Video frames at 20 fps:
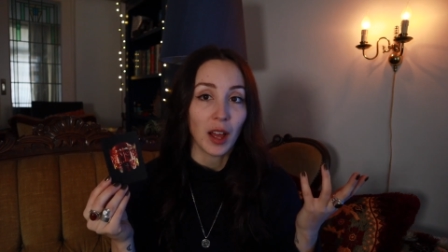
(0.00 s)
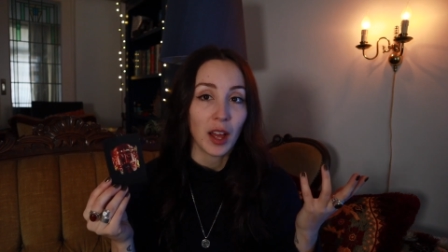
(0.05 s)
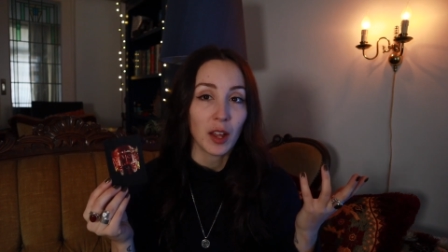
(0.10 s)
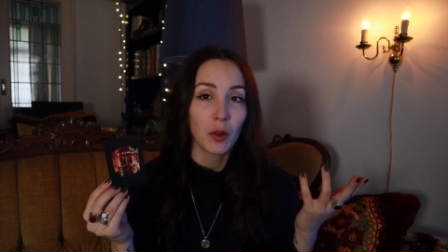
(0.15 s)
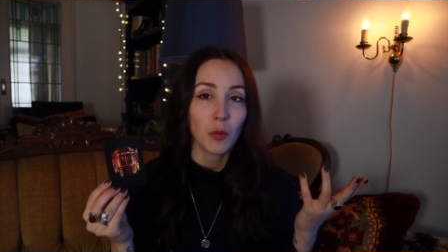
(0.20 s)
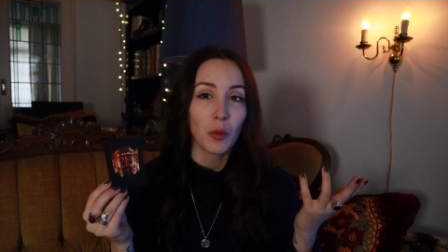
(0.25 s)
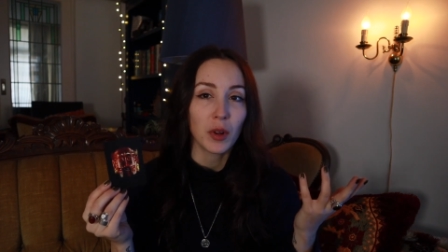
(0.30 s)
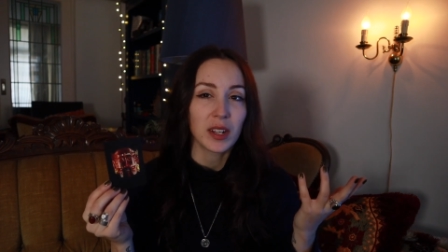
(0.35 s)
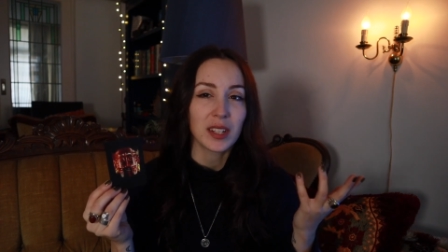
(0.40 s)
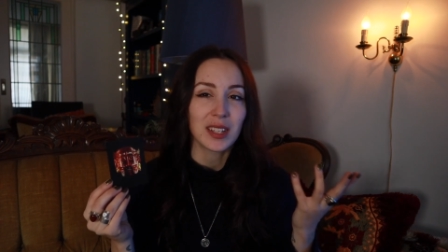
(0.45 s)
I
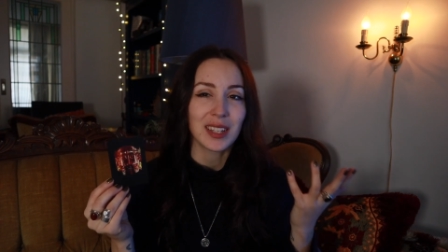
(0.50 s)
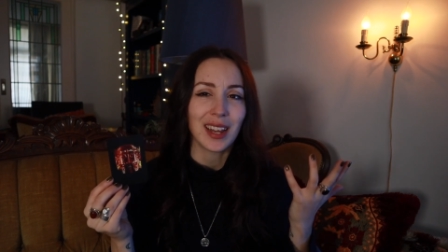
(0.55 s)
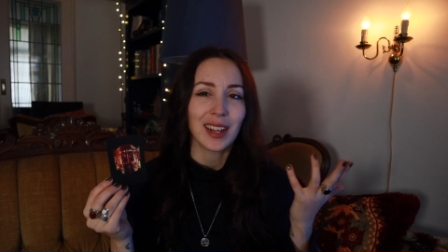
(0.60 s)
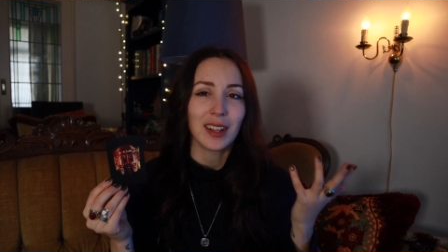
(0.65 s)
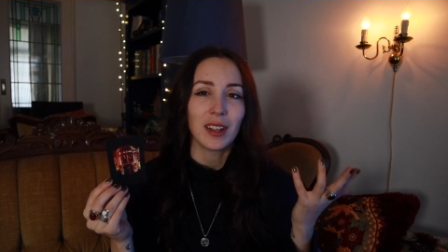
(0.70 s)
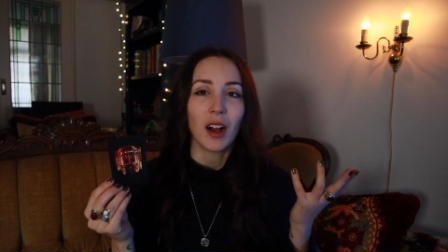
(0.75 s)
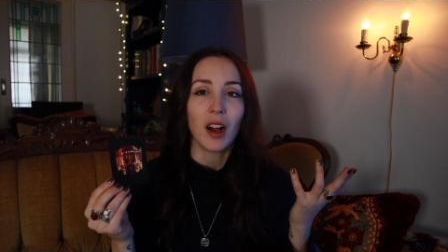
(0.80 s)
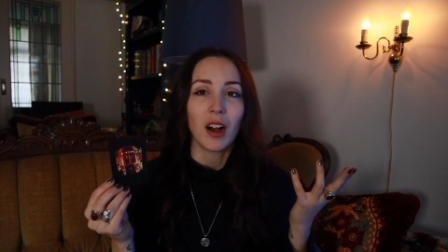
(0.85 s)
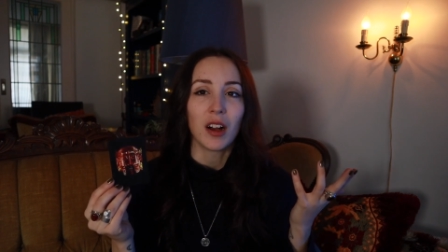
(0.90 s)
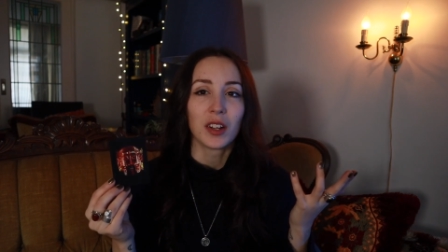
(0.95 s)
don't want to say
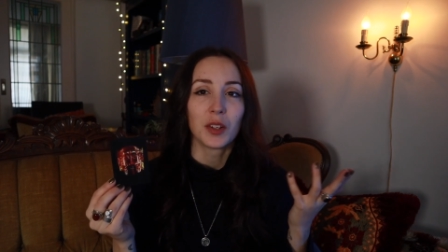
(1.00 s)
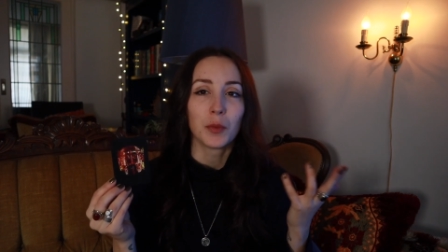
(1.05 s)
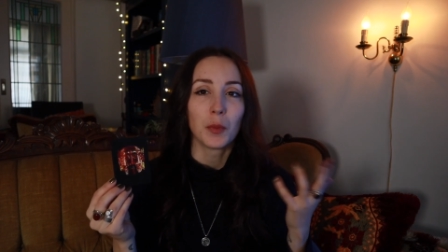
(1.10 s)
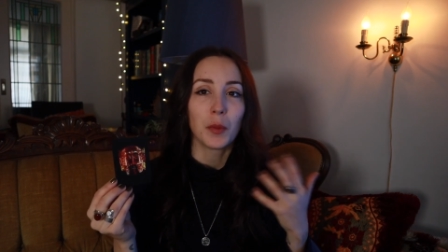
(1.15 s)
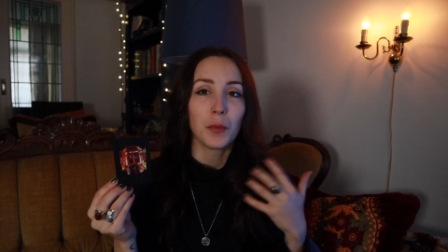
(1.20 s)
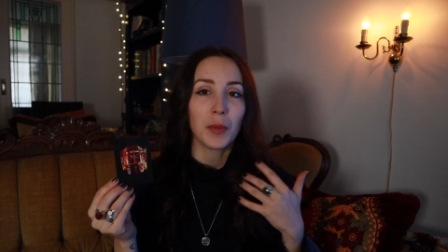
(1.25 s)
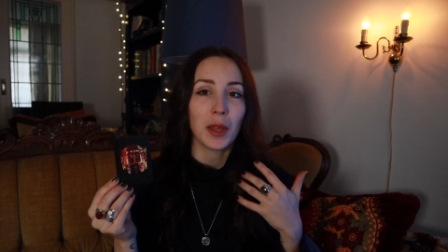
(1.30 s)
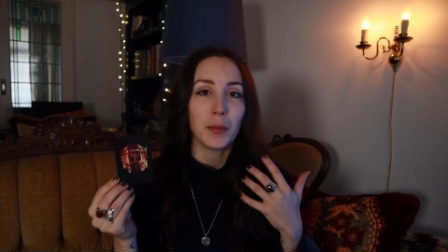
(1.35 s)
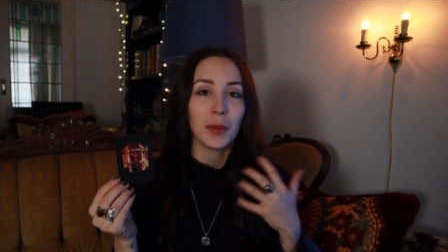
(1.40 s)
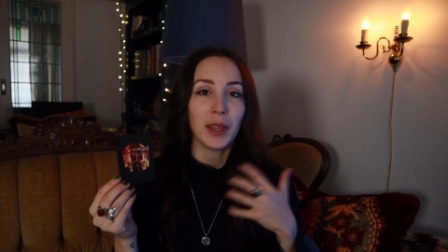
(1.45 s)
God,
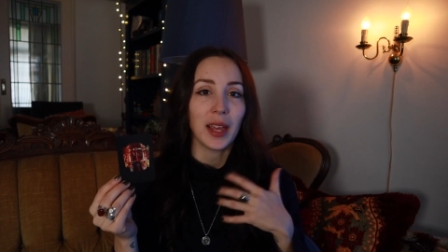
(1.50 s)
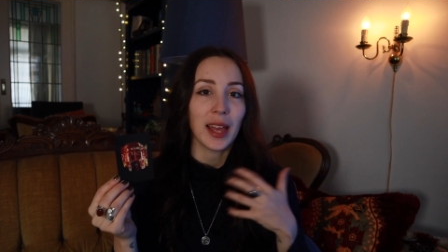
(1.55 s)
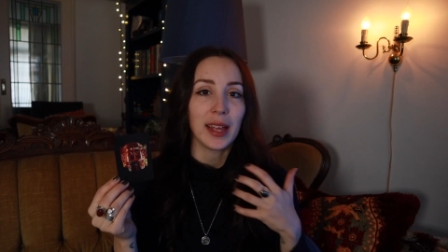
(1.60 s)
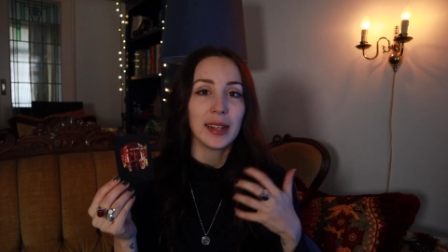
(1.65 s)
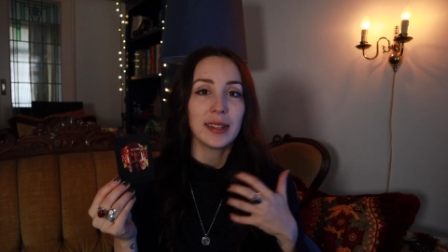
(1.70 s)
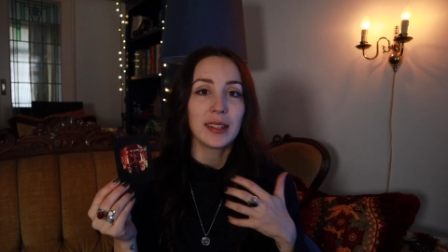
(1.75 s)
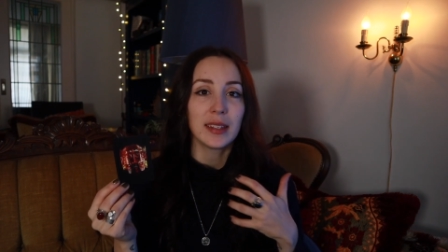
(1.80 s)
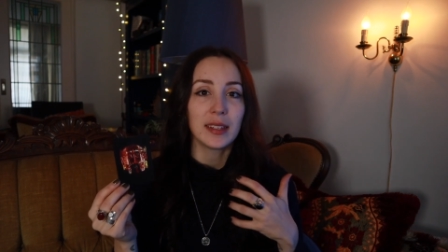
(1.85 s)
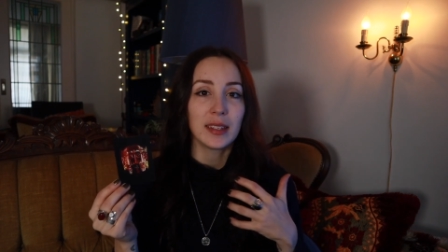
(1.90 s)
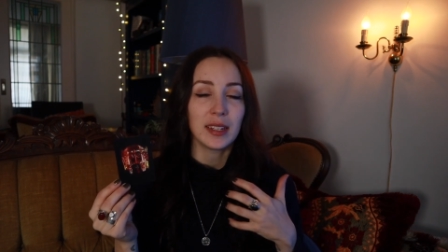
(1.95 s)
but maybe
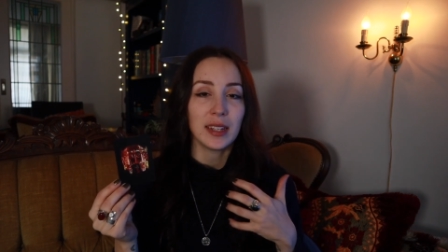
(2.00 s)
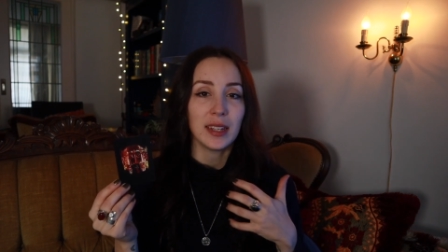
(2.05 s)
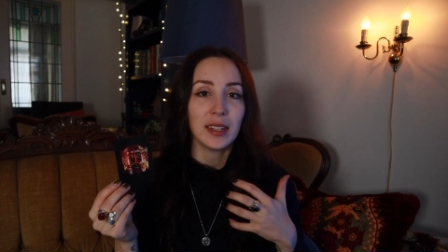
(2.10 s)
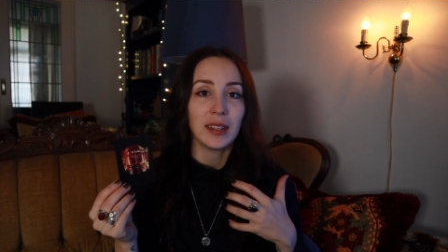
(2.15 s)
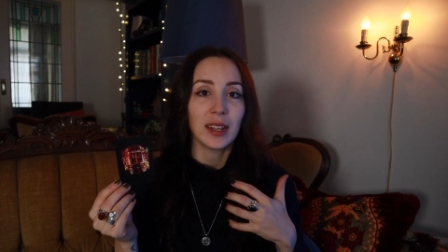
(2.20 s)
entity